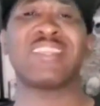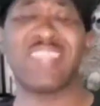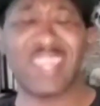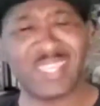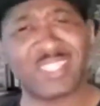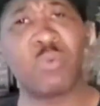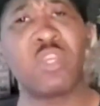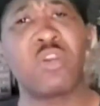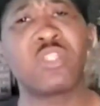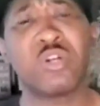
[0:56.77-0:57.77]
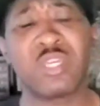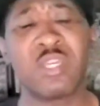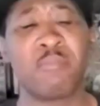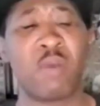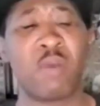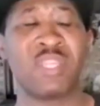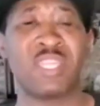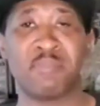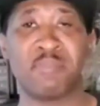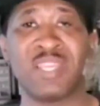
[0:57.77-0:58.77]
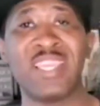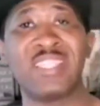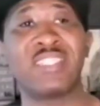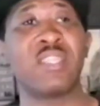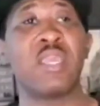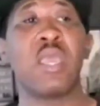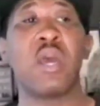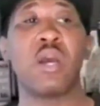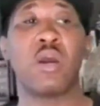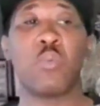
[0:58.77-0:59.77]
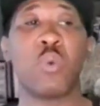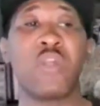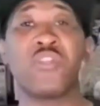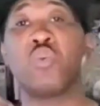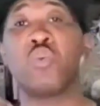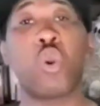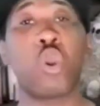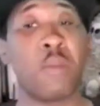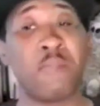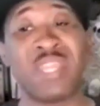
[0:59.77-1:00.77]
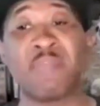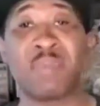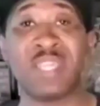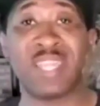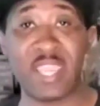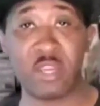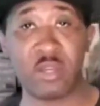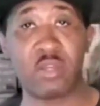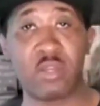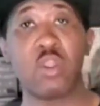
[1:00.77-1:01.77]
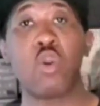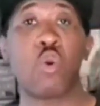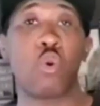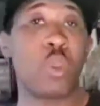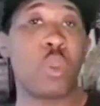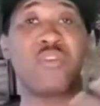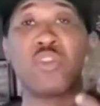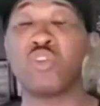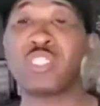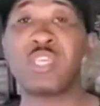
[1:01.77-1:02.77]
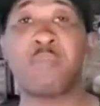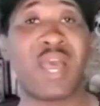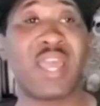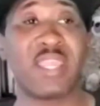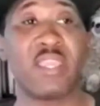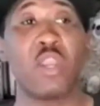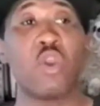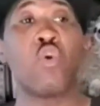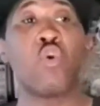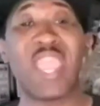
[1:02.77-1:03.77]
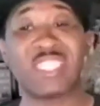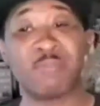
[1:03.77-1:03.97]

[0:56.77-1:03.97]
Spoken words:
Yes, we are talking about manipulation, whether you are a manipulator or whether you're somebody who has